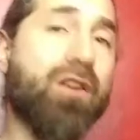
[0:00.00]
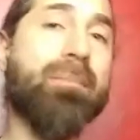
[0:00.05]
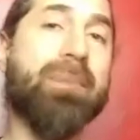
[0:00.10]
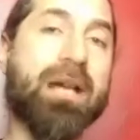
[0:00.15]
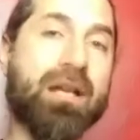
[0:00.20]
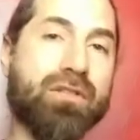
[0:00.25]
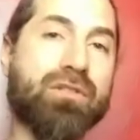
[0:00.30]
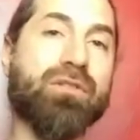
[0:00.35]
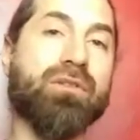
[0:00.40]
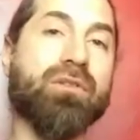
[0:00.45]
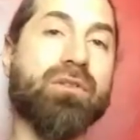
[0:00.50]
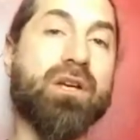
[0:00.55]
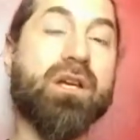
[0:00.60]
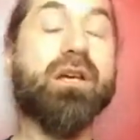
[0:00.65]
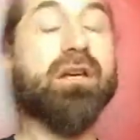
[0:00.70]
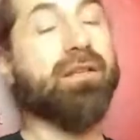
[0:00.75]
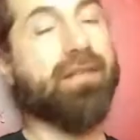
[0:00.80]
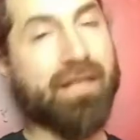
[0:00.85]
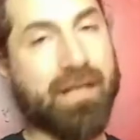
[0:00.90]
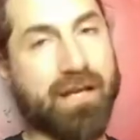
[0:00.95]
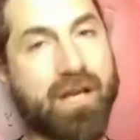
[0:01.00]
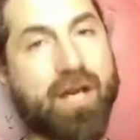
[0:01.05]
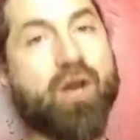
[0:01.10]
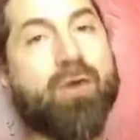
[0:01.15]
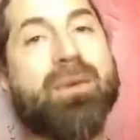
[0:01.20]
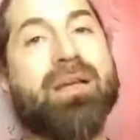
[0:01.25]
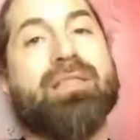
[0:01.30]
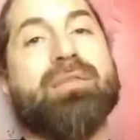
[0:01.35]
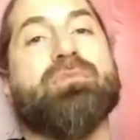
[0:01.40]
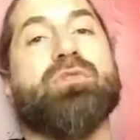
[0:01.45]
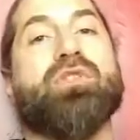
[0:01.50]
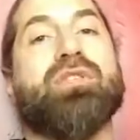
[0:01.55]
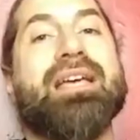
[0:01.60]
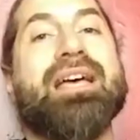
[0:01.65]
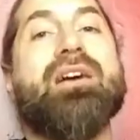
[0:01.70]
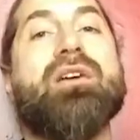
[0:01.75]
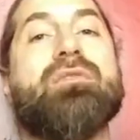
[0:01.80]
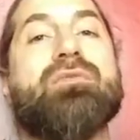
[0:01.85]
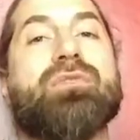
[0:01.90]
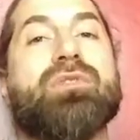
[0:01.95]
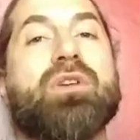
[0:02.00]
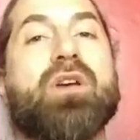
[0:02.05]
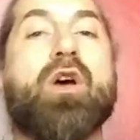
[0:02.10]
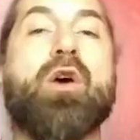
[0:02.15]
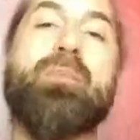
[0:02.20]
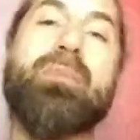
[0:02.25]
about you. They care about themselves.